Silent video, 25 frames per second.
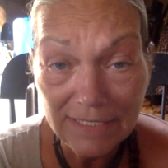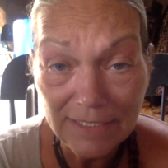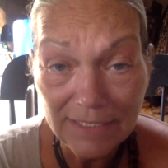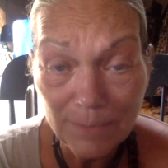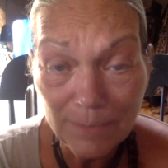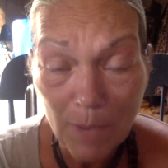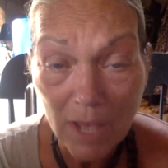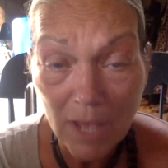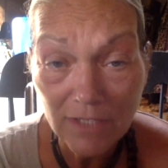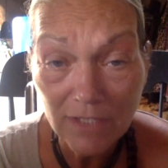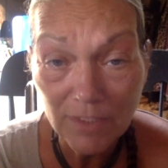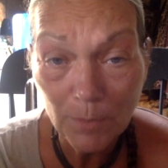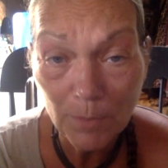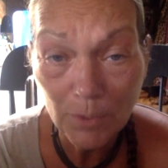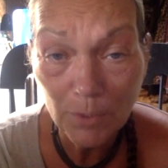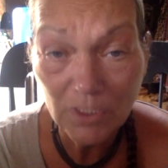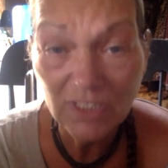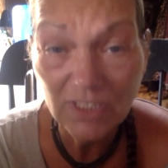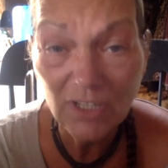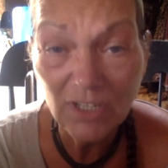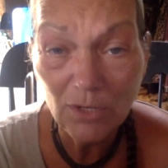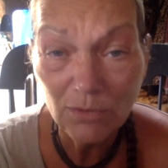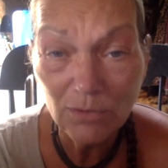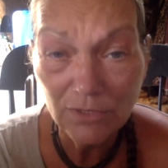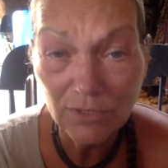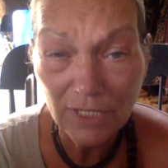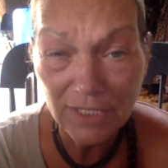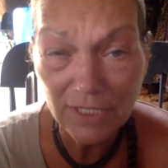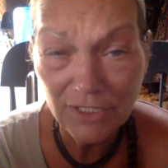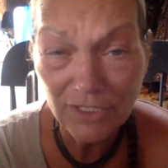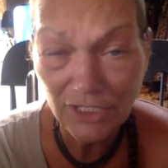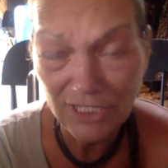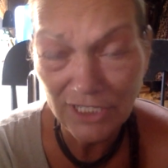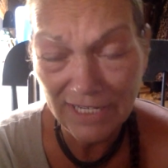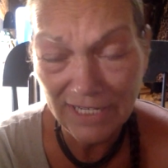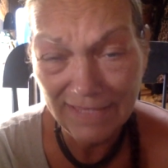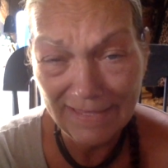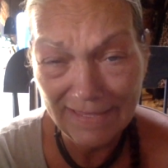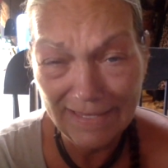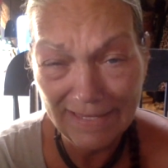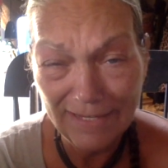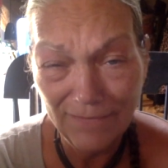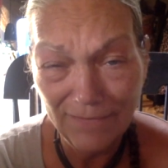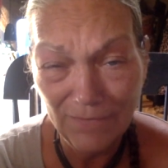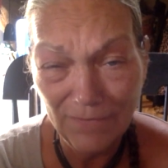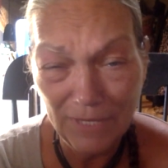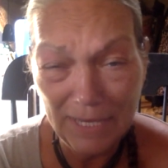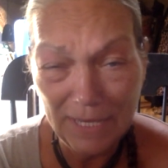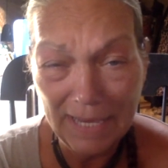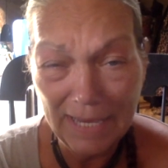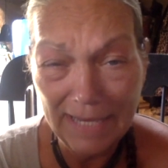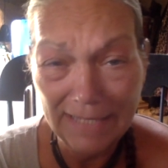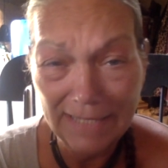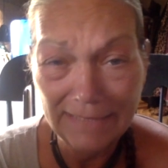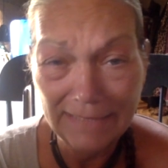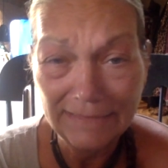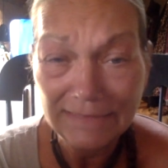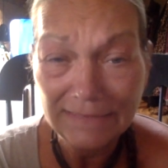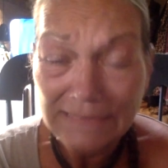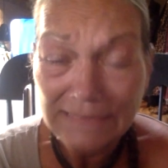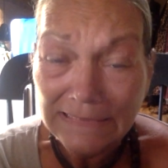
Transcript: as possible and don't touch anything if you can.